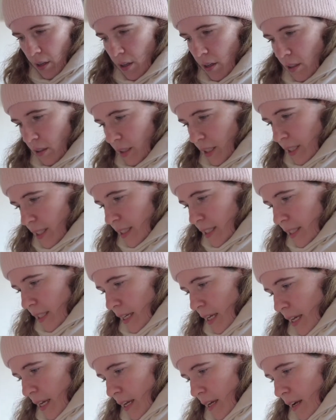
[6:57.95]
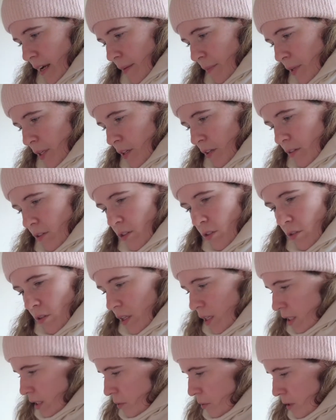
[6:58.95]
let's see, I'm gonna do
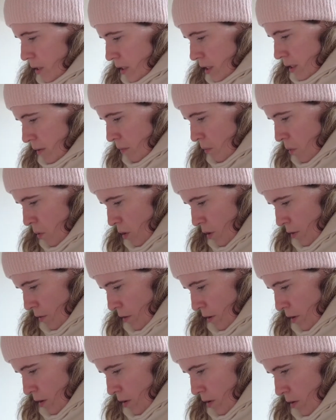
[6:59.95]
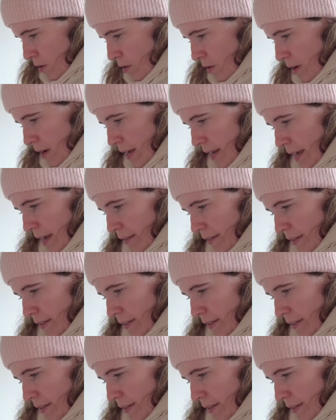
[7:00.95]
this one tomorrow, and